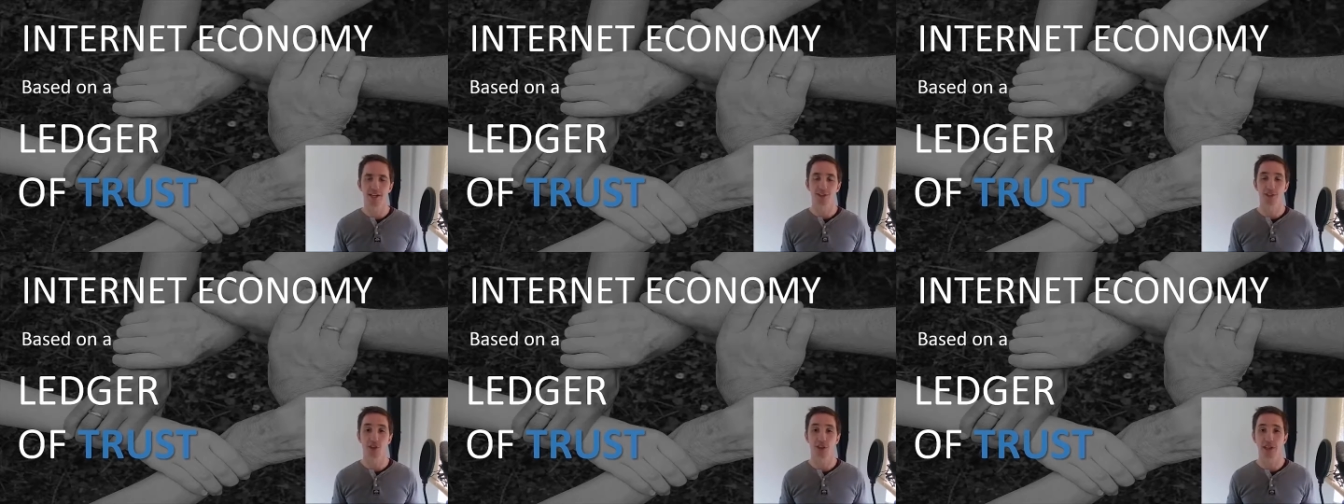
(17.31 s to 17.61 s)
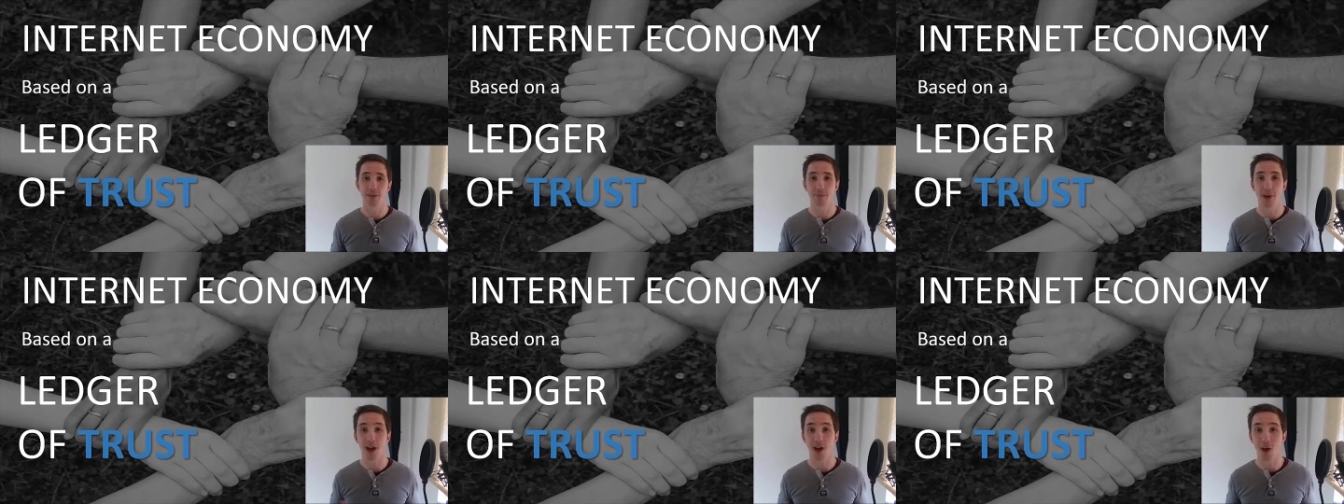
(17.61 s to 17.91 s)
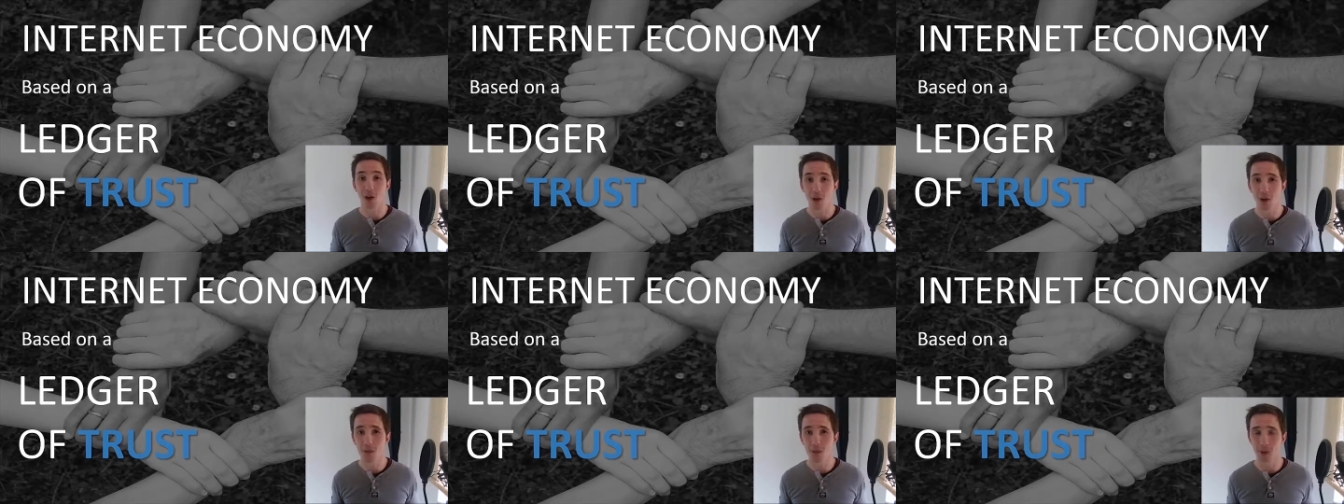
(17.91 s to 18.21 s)
So in my
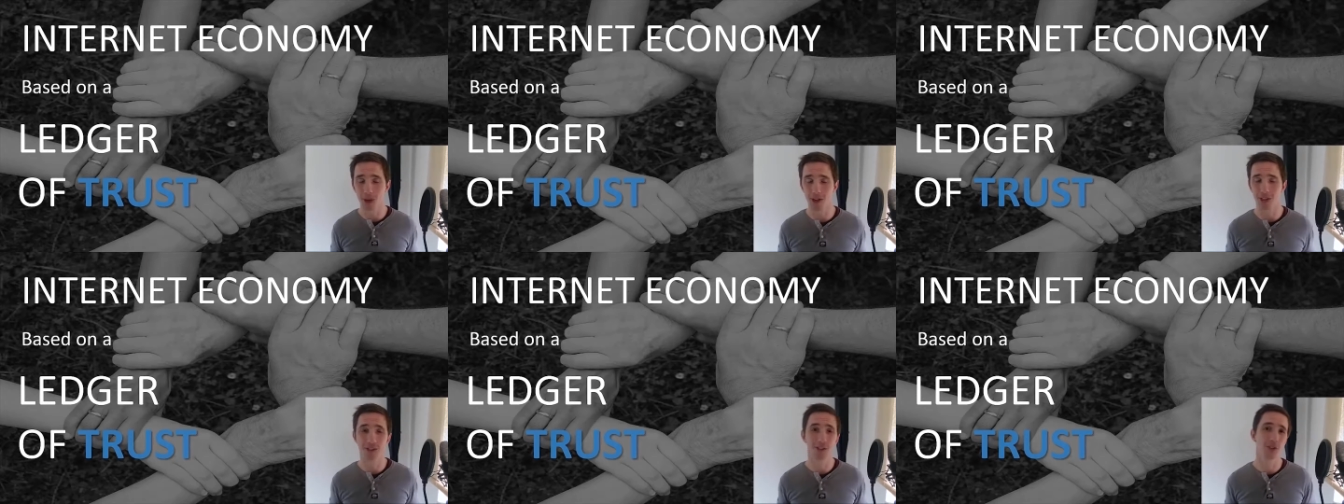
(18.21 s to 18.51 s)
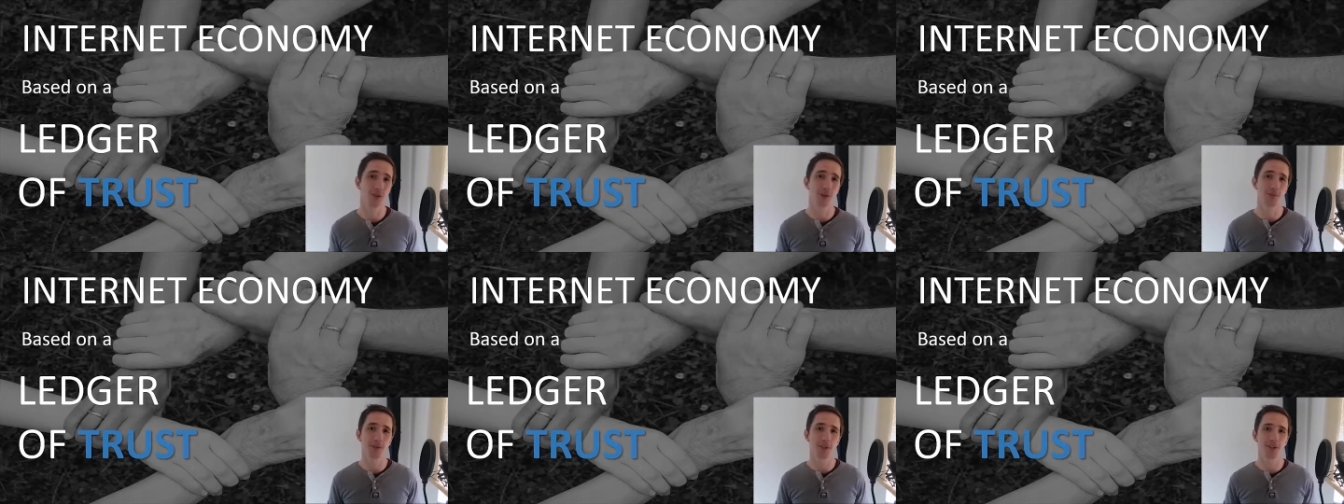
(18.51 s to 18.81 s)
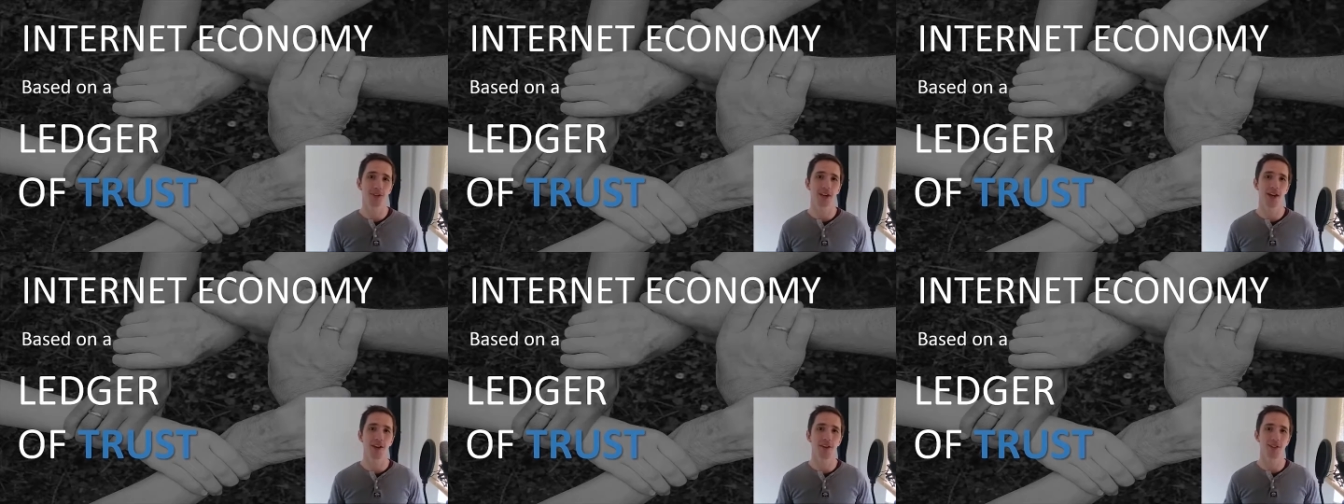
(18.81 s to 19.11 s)
own words,
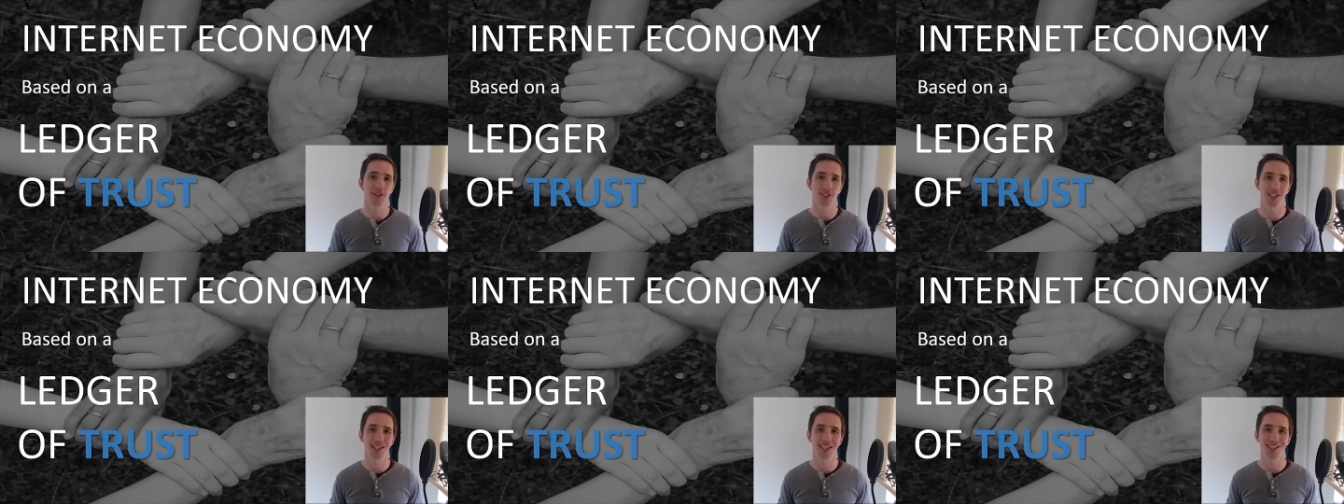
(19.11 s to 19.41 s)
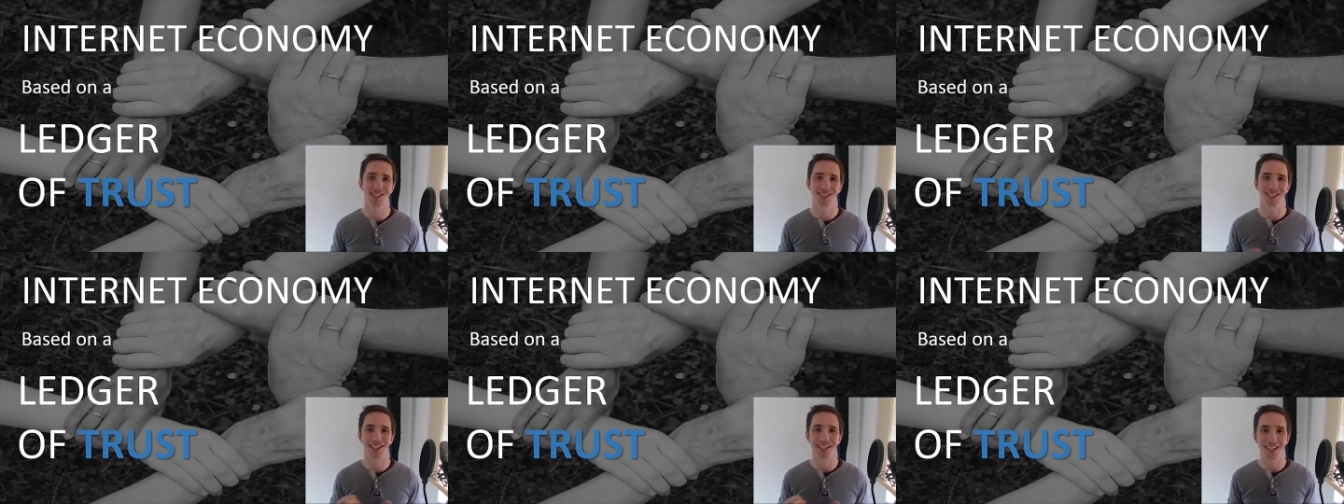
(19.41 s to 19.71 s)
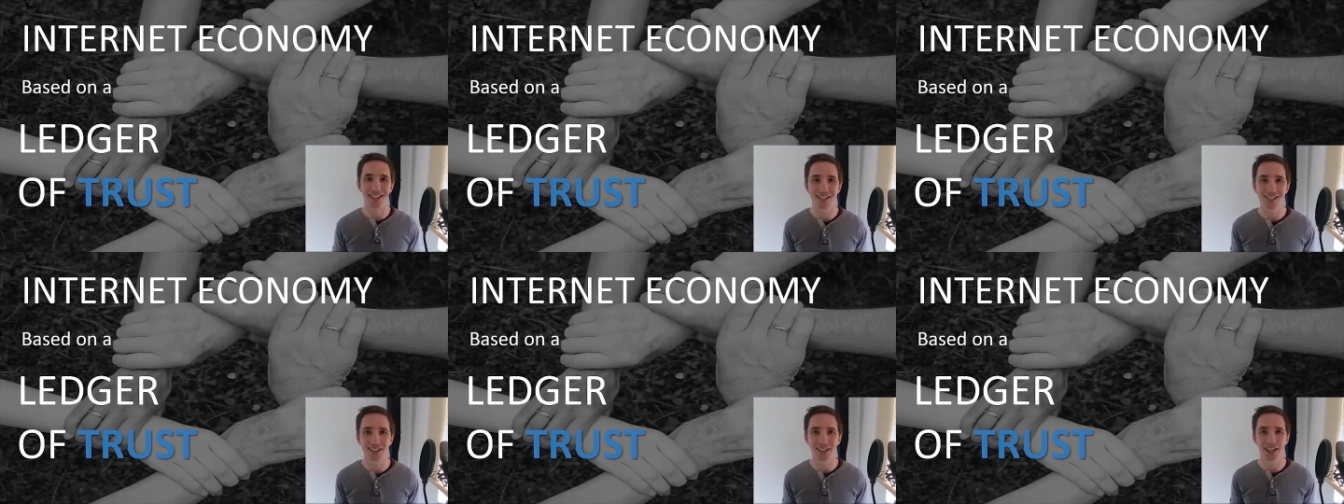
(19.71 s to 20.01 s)
cryptocurrency is an
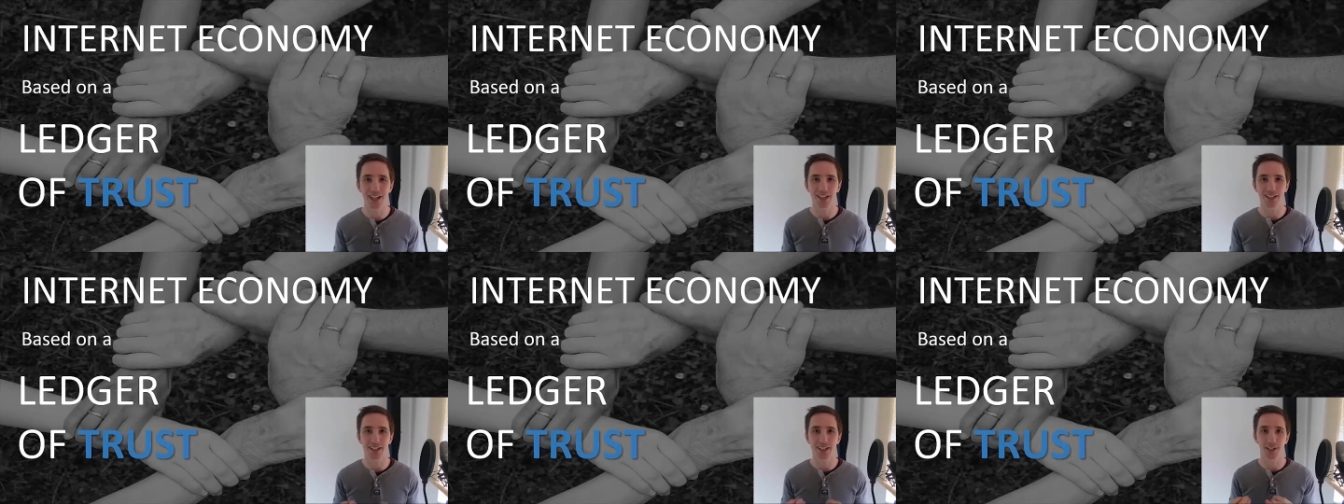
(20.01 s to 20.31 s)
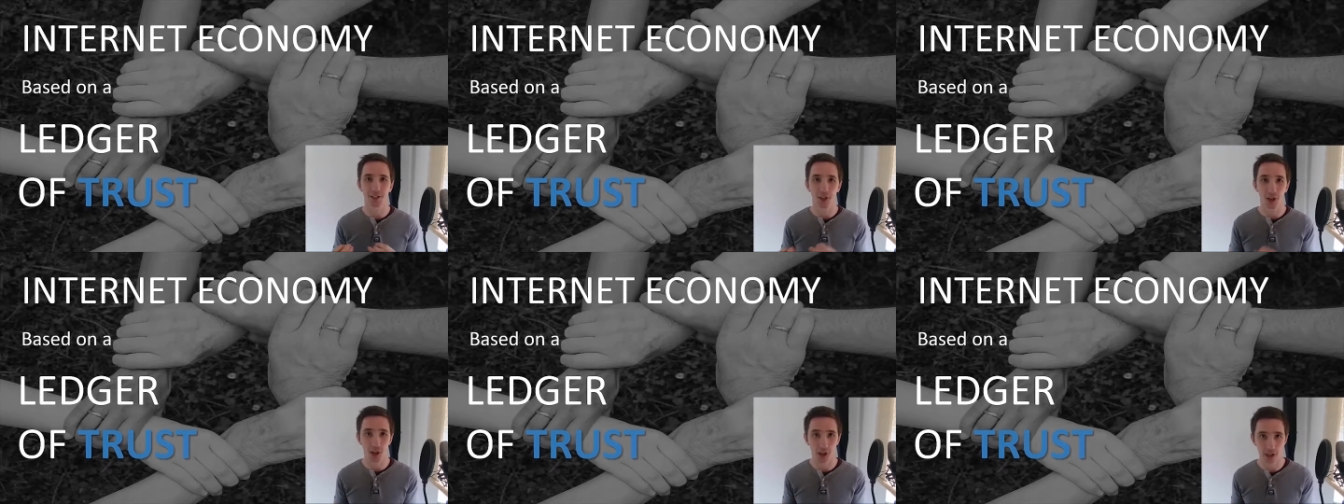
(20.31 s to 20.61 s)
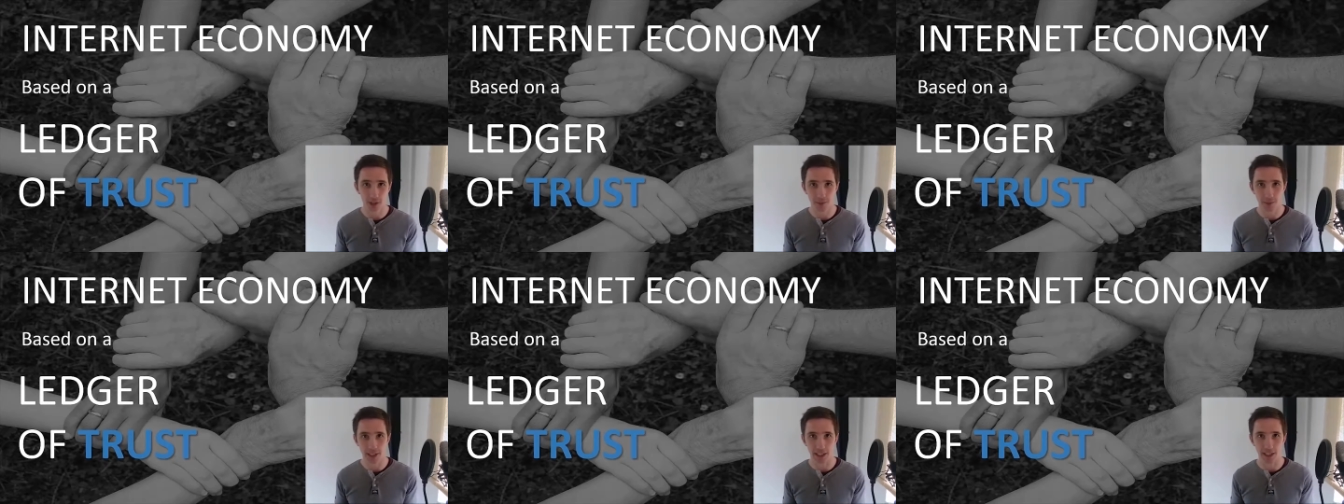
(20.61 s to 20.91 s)
internet
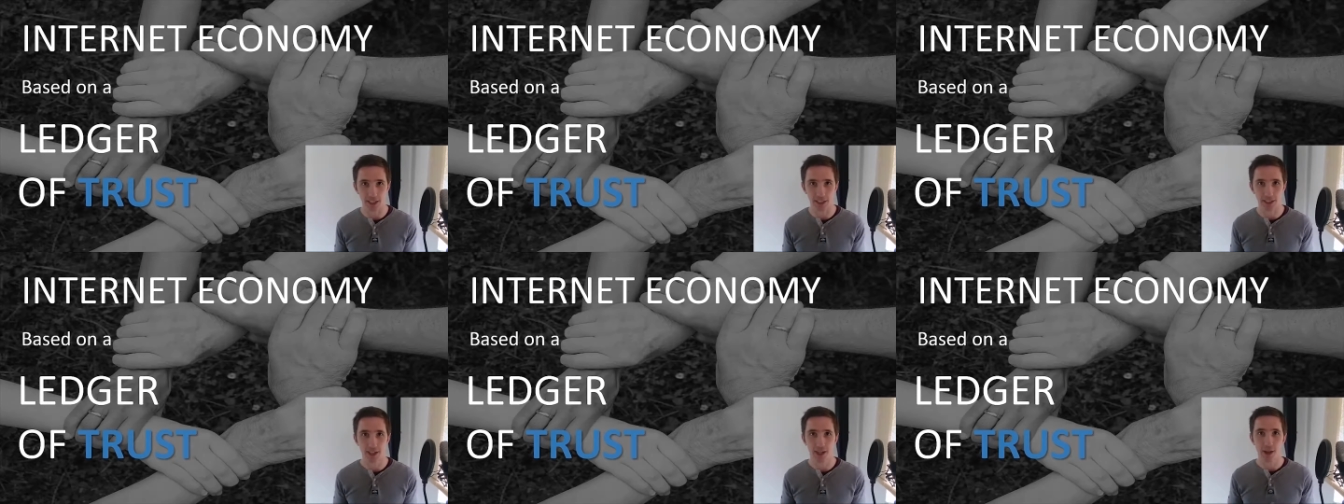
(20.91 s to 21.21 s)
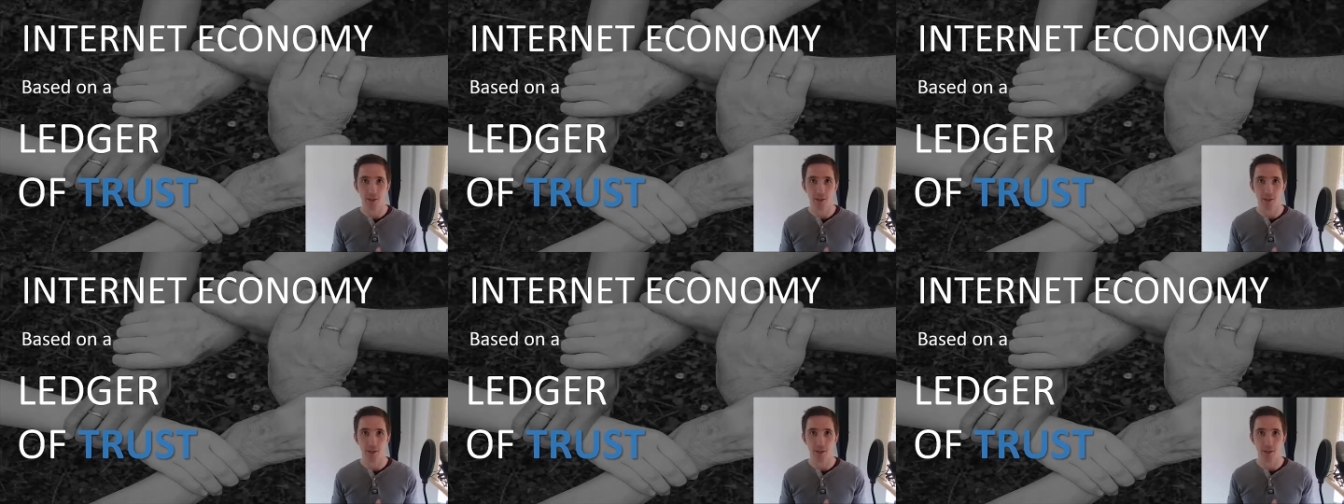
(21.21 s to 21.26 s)
economy